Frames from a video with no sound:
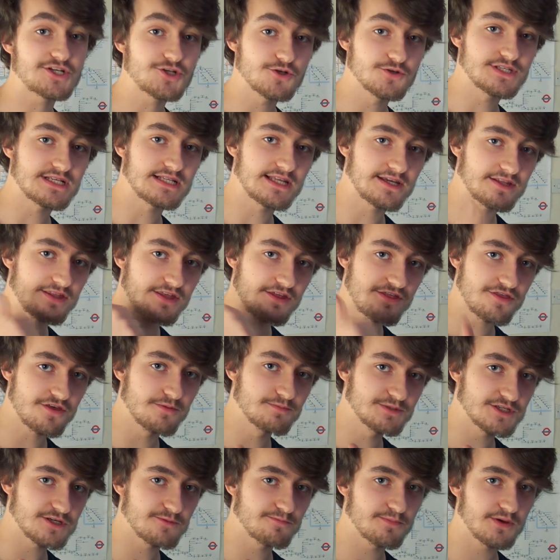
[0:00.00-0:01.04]
sure to click the
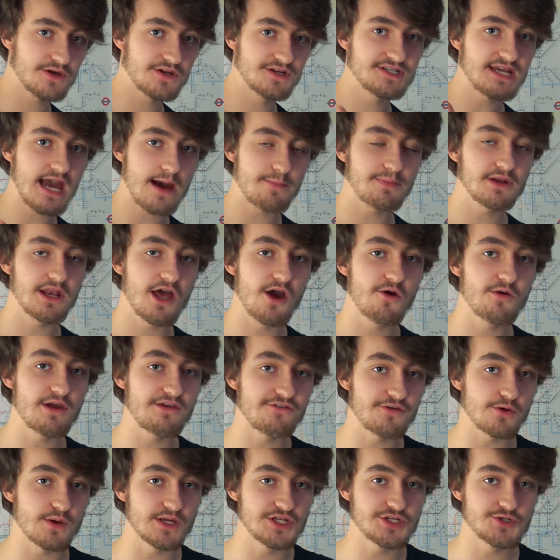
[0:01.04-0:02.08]
thumbs up button down below
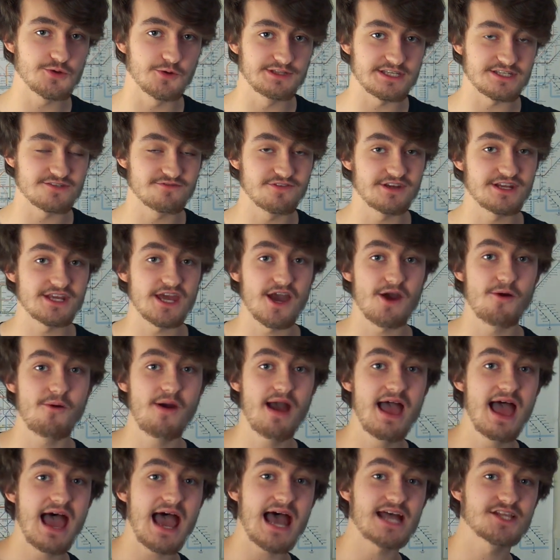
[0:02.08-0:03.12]
if you enjoyed this video,
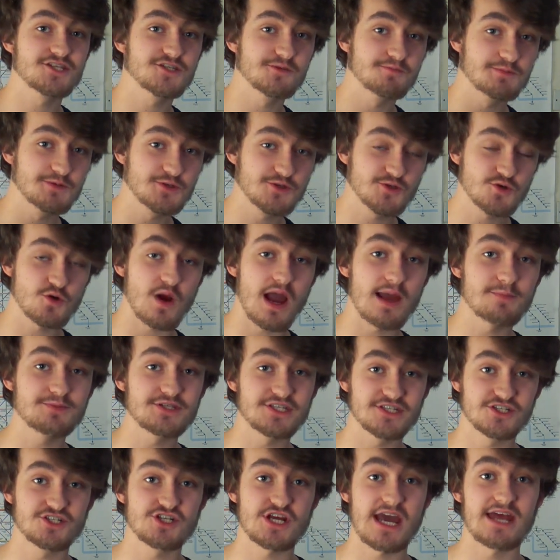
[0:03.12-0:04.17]
and subscribe
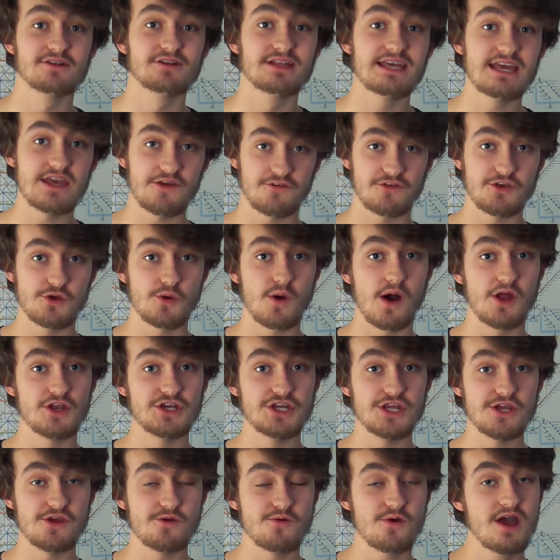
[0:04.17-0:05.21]
to the channel if you are
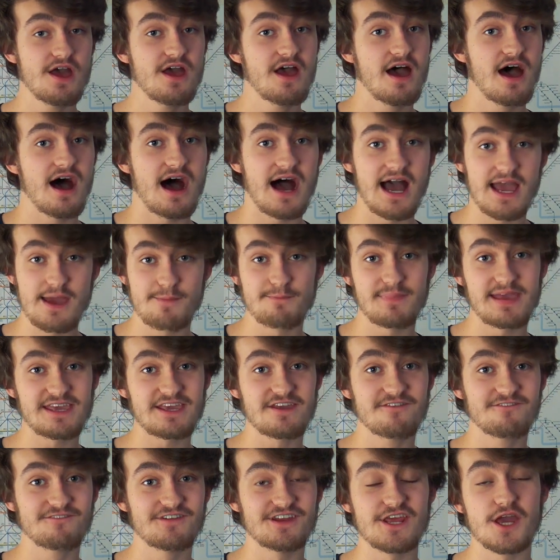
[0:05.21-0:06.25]
new. I am
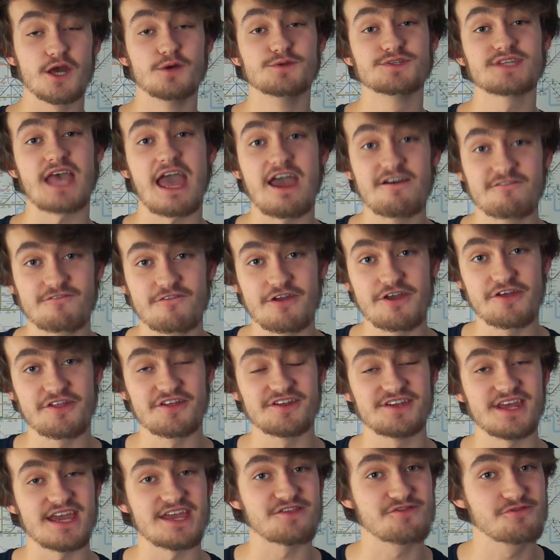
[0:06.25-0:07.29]
making videos every
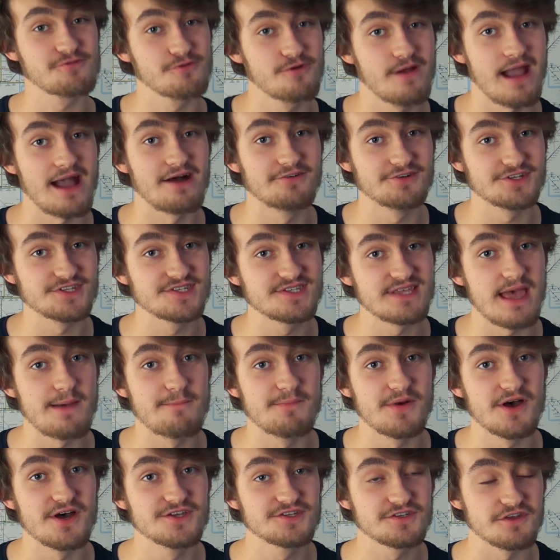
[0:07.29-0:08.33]
other day throughout
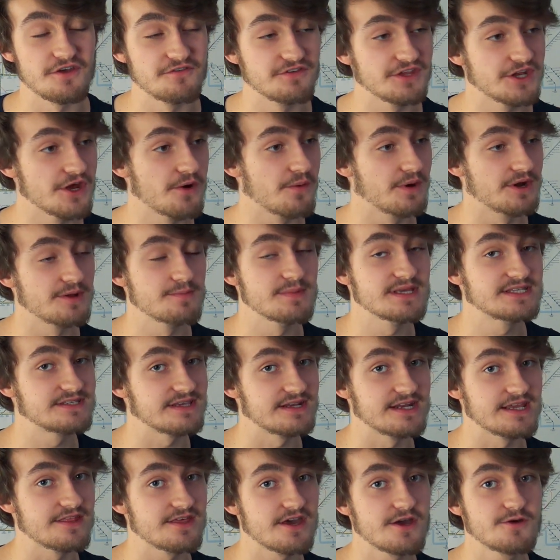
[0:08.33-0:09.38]
December, so if you don't want to miss
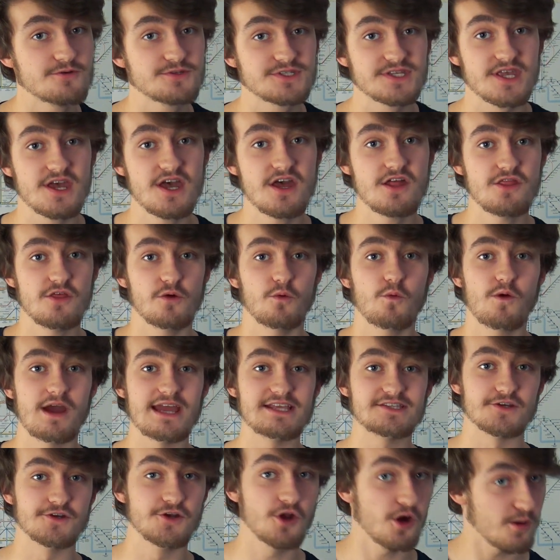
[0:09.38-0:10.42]
any of those, the
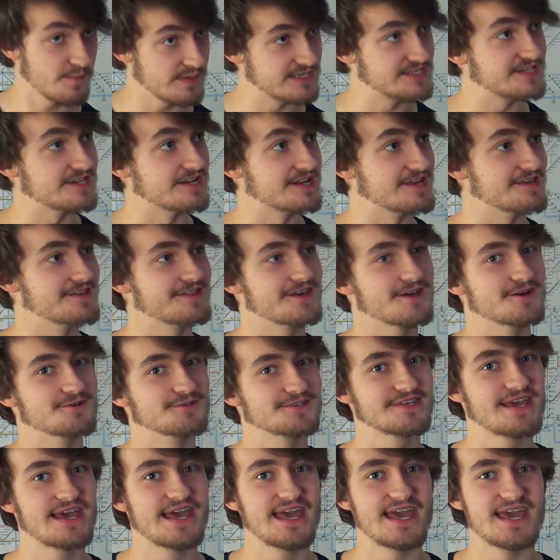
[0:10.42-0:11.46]
way to not miss any of
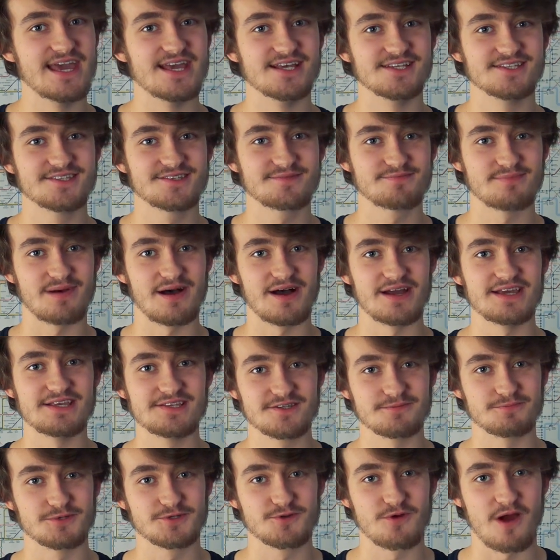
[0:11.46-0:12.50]
those is by
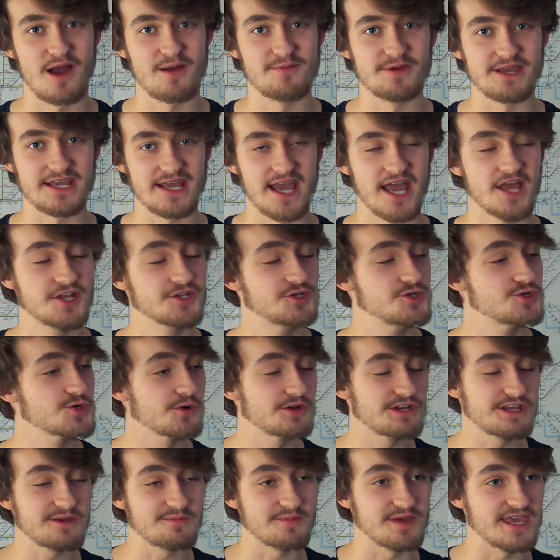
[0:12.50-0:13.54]
subscribing and
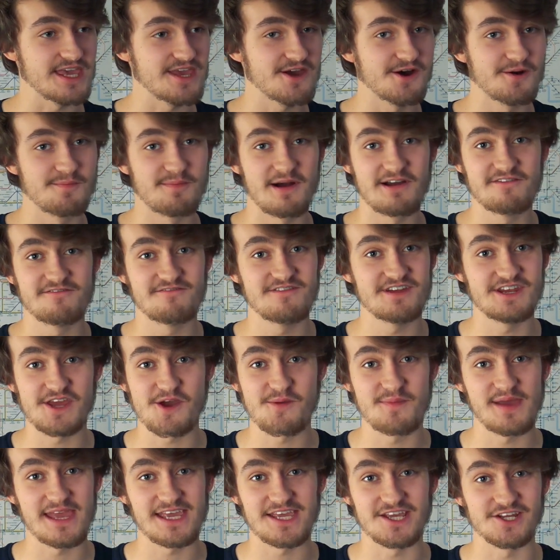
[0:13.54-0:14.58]
joining me on my
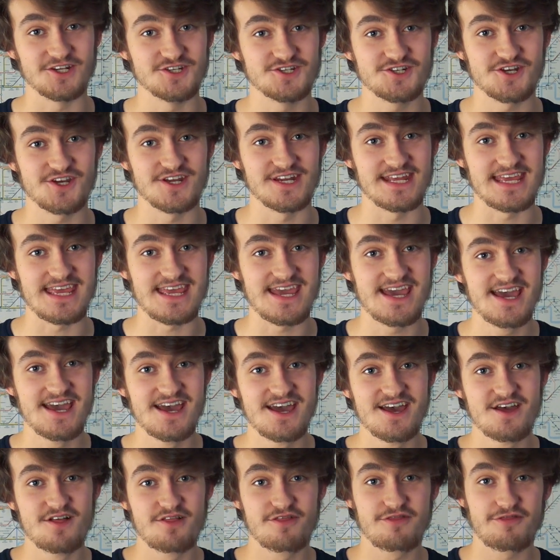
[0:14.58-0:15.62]
video making journey
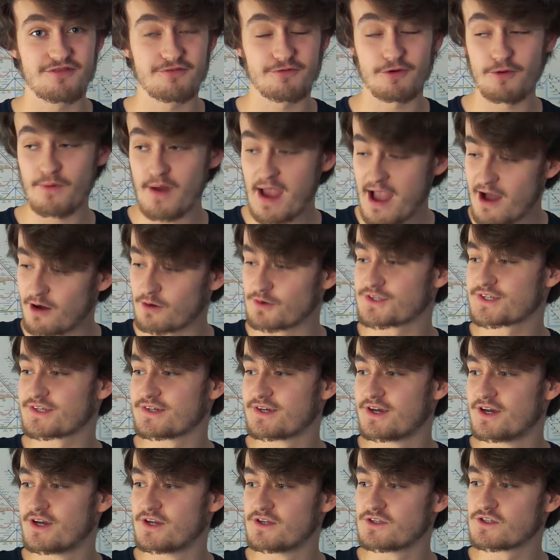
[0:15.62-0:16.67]

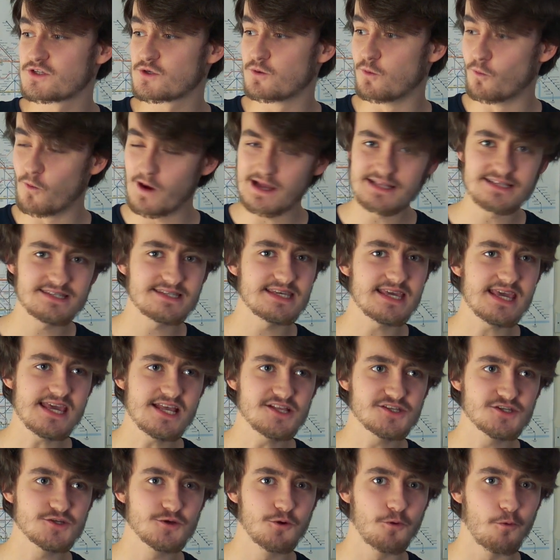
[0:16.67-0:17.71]
throughout
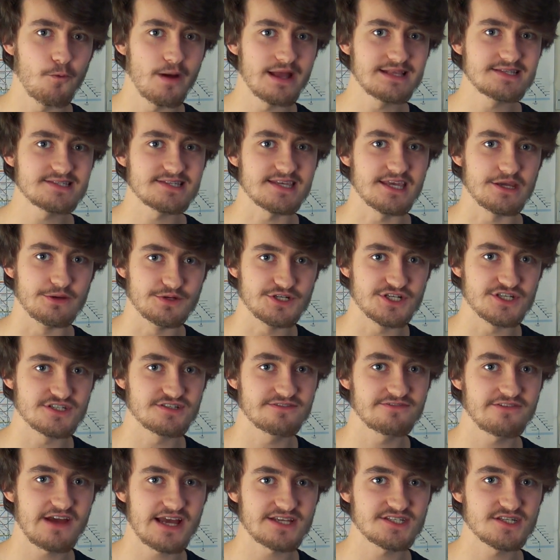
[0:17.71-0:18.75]
2020, which
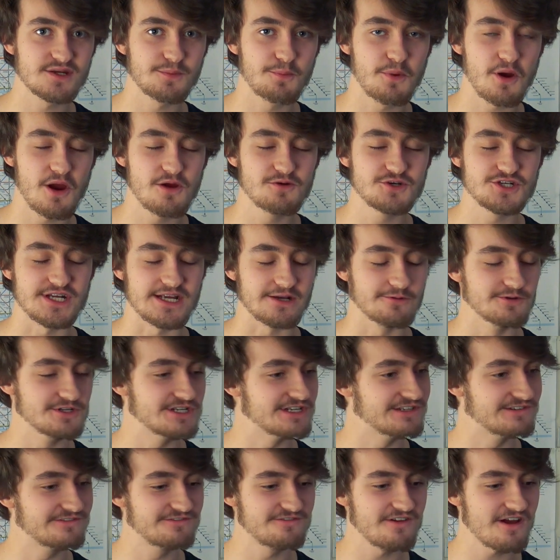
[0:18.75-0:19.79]
is fast approaching,
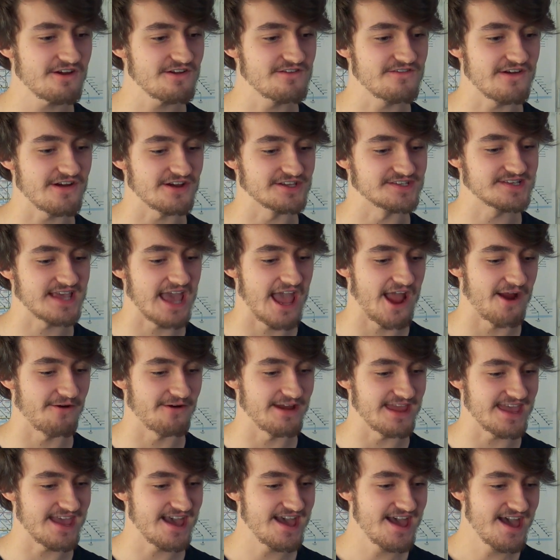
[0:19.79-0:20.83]
which is very, very
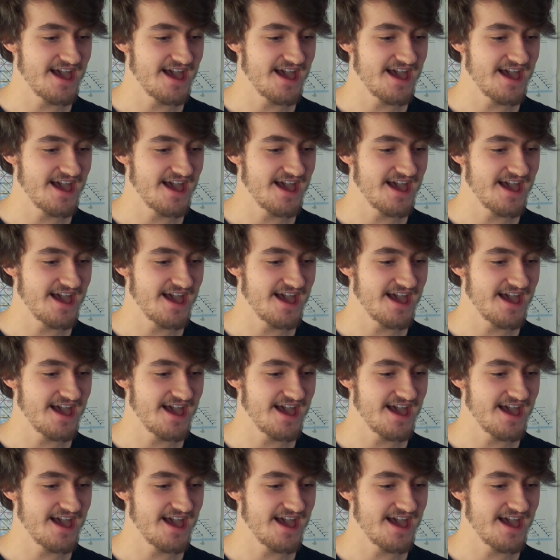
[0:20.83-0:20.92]
scary.